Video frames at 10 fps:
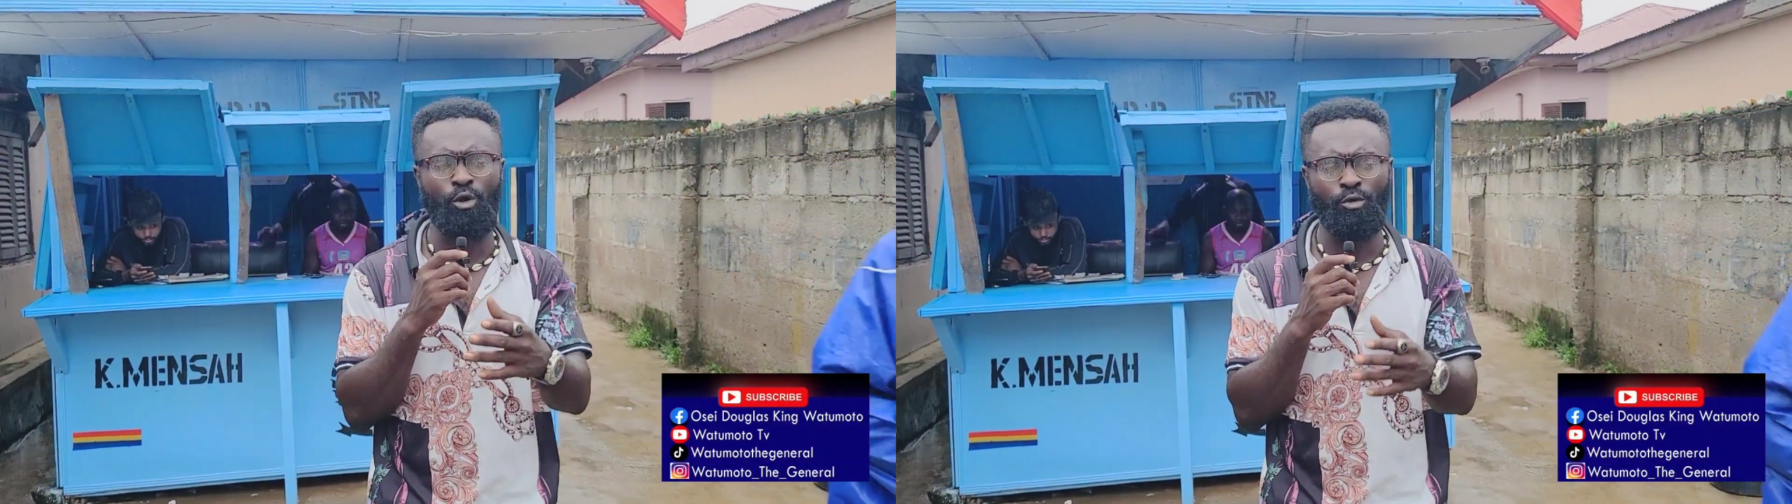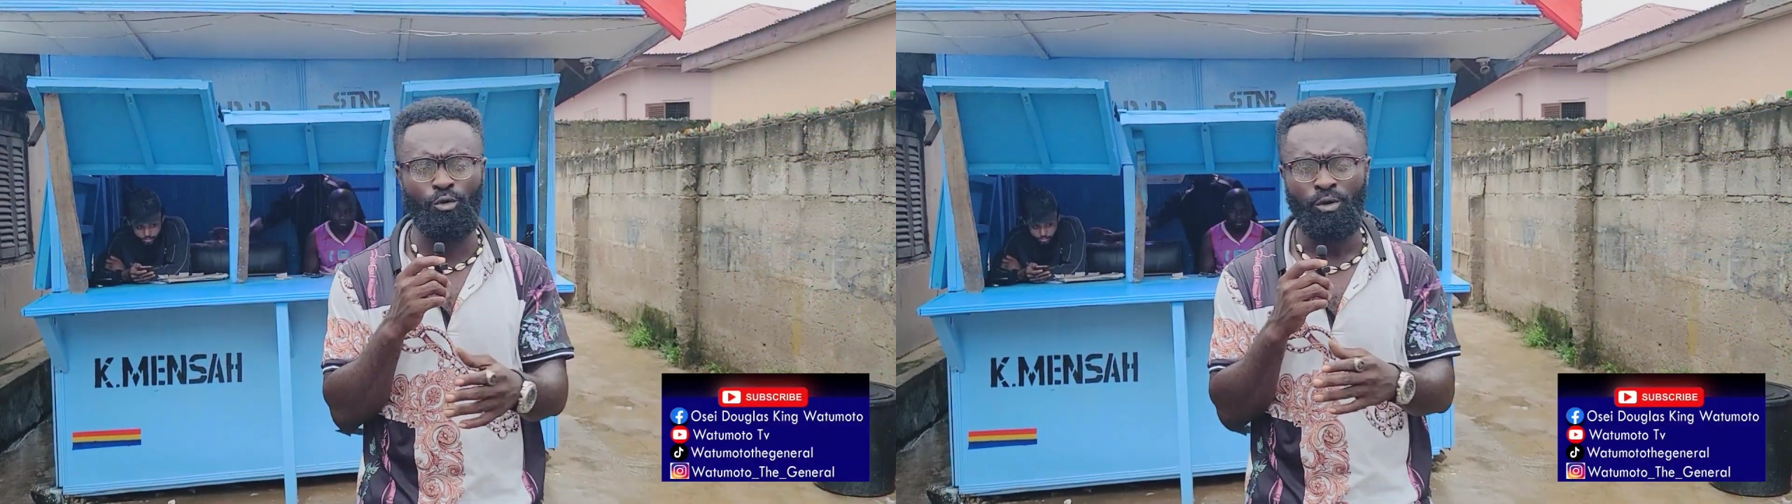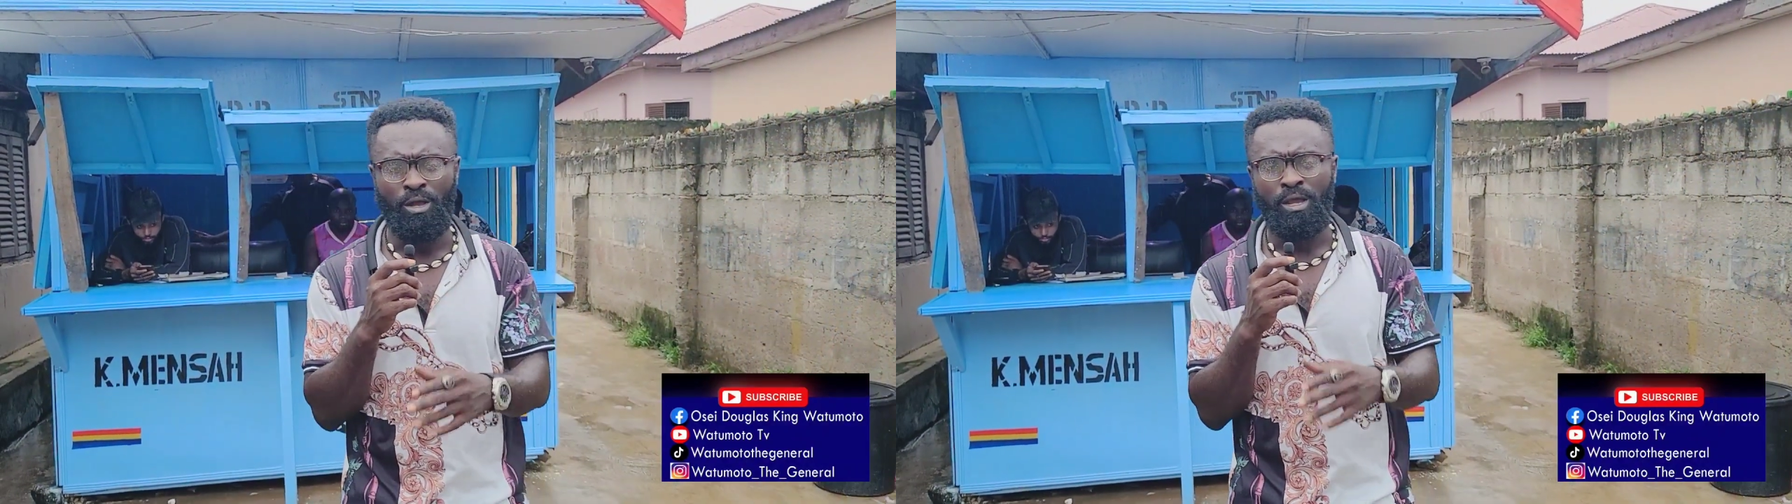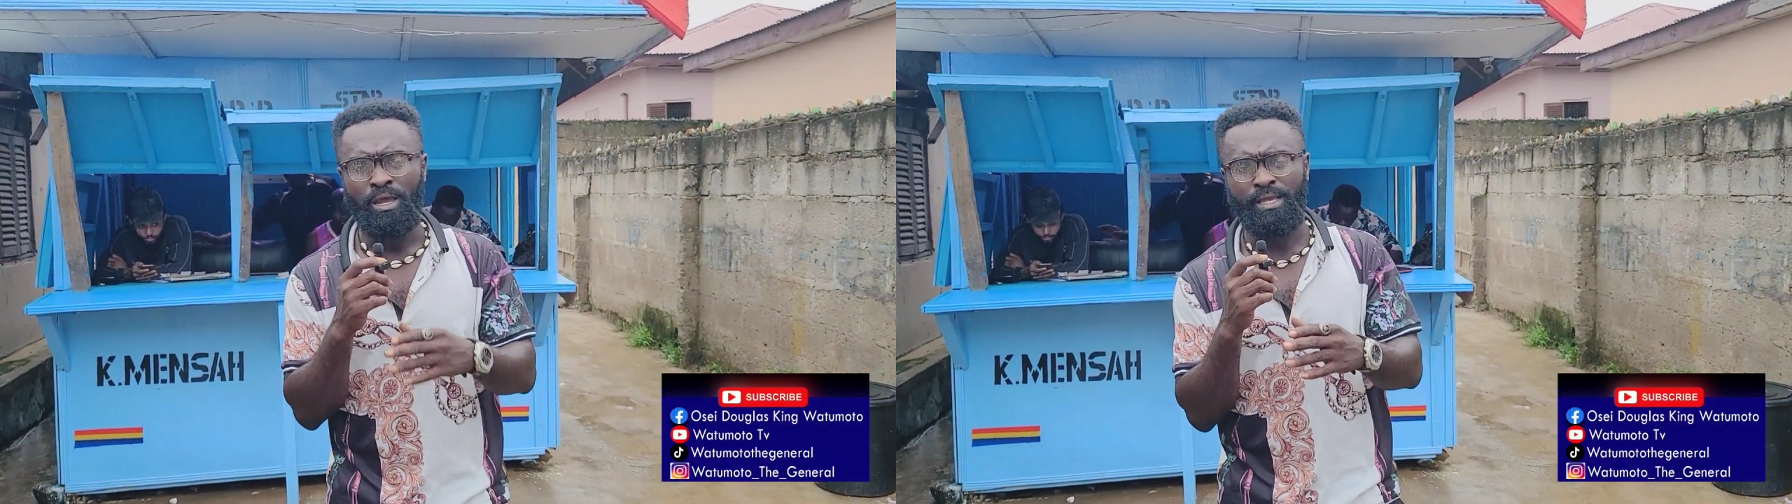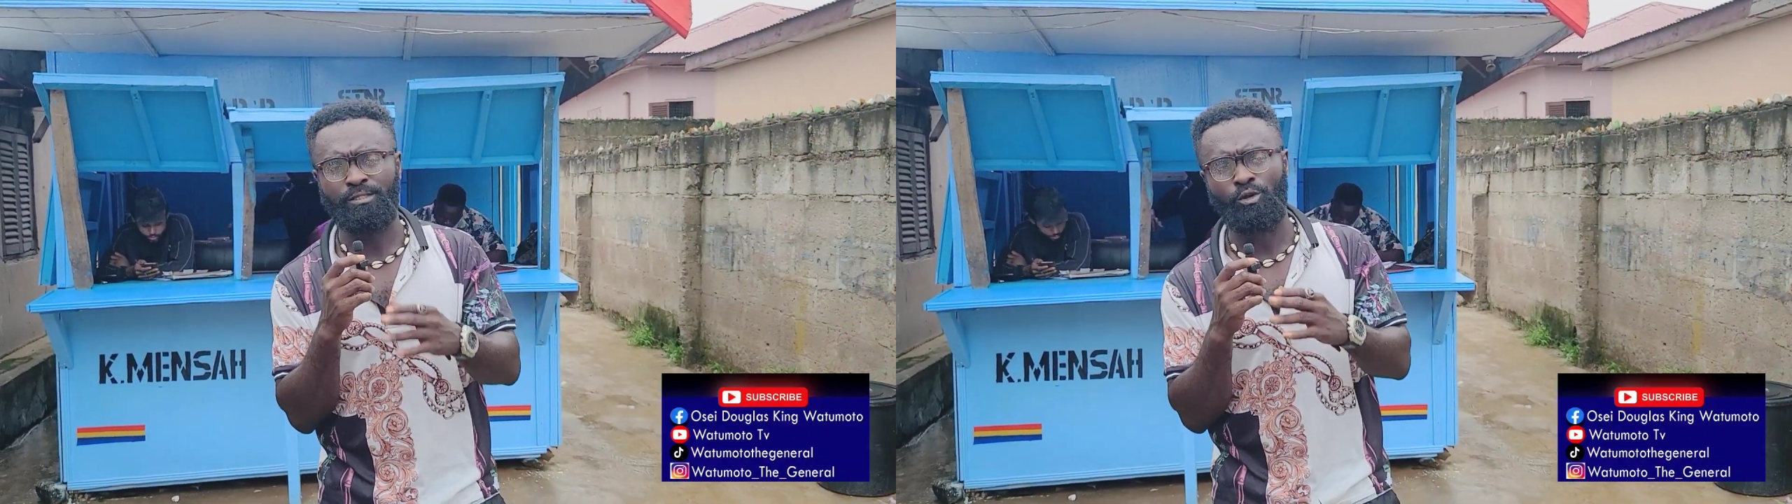don't no.
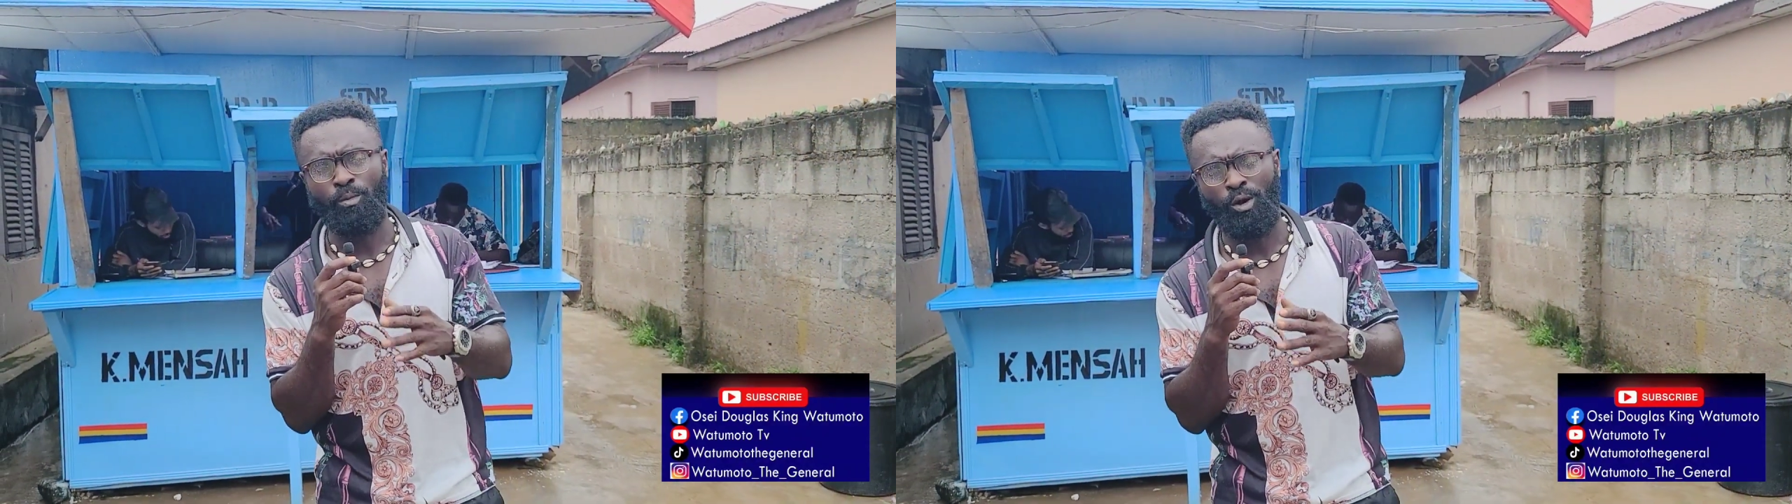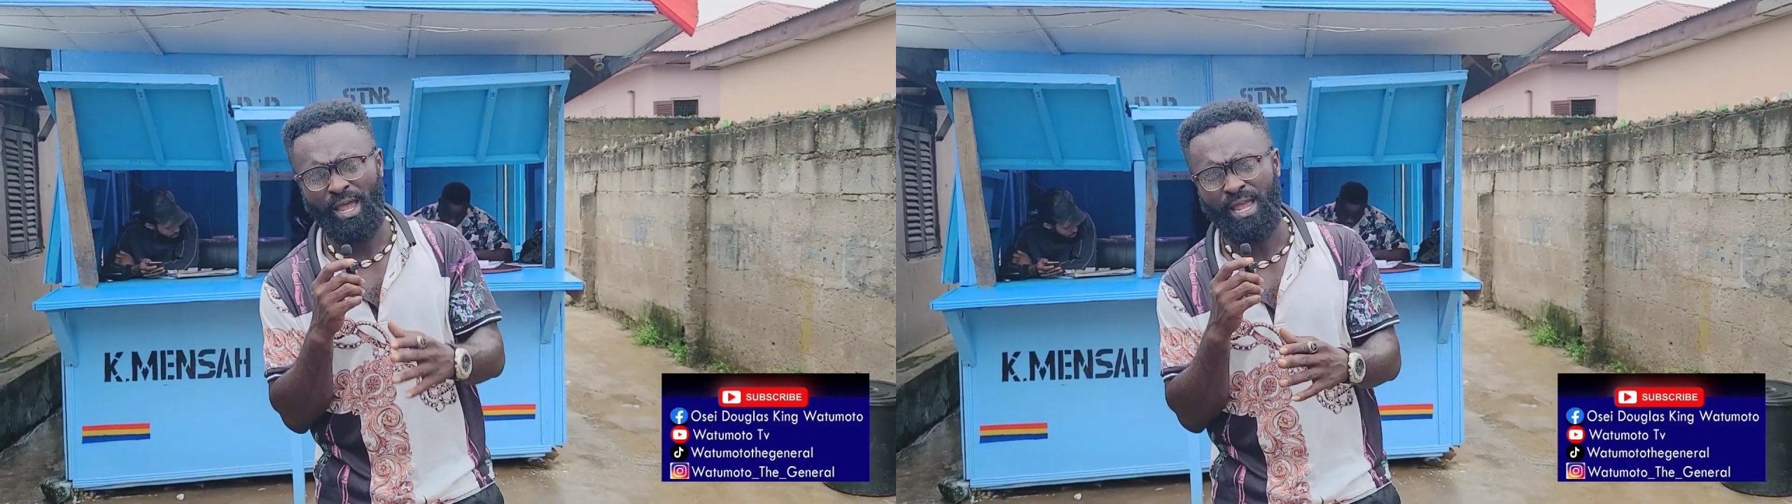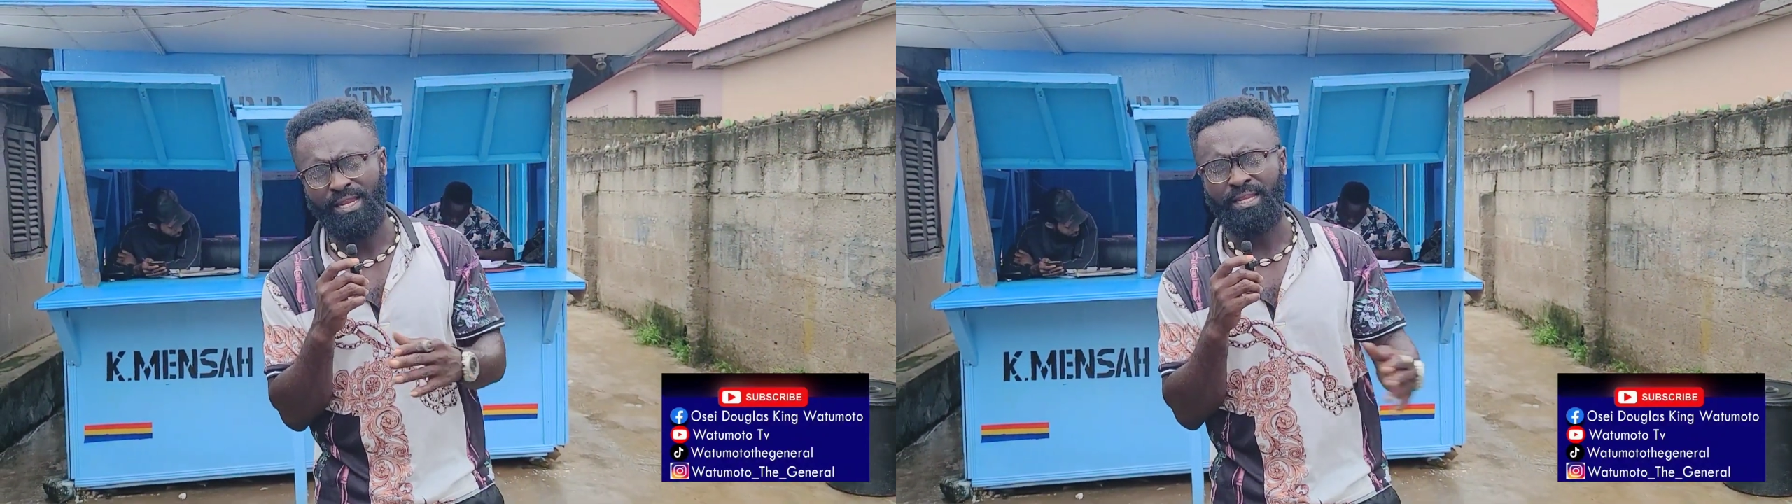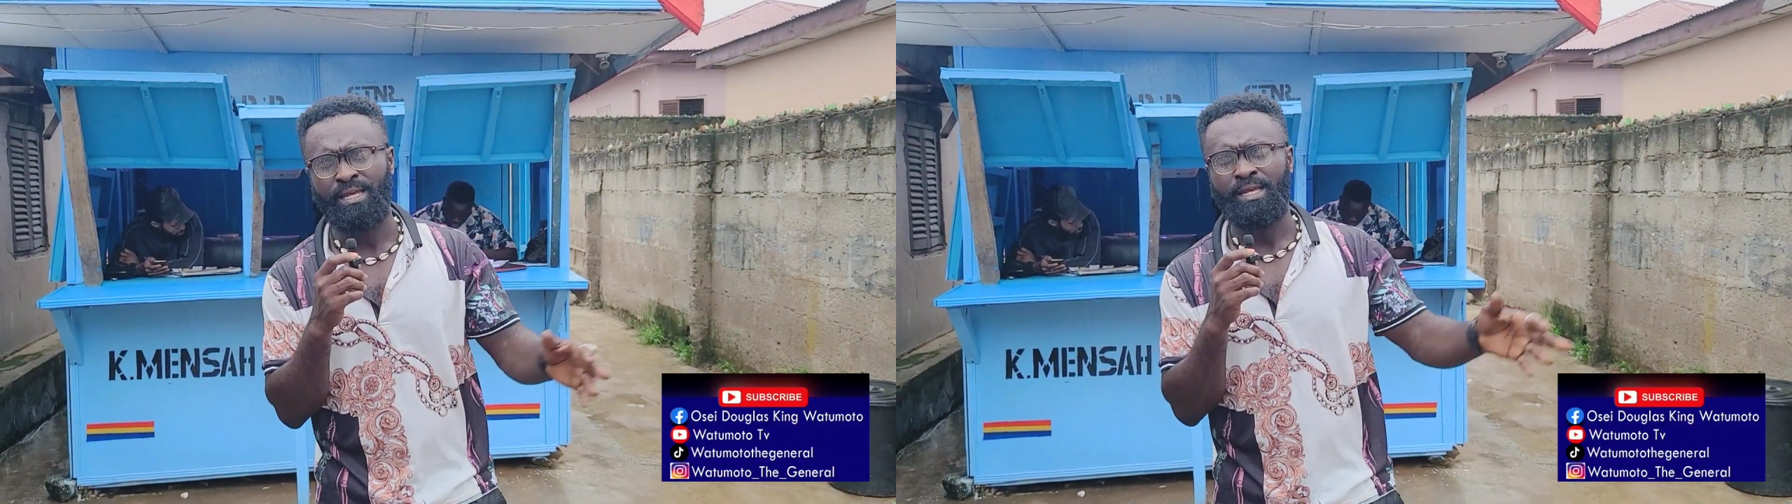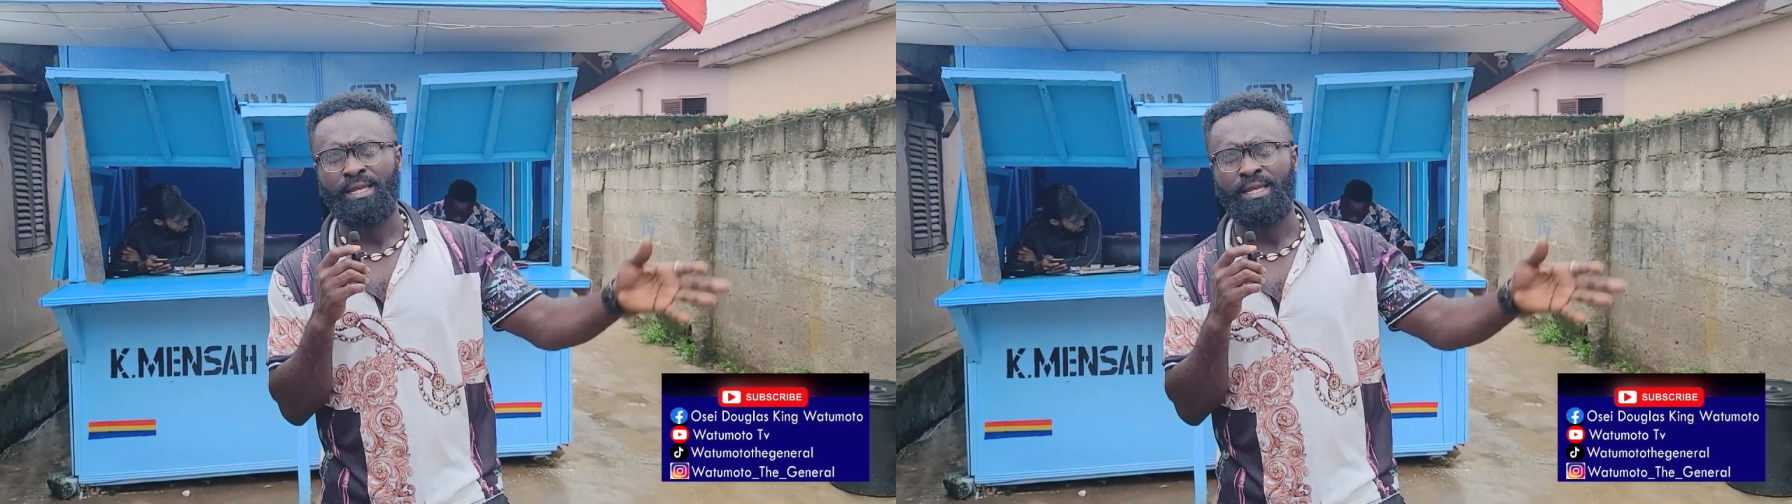It's double N.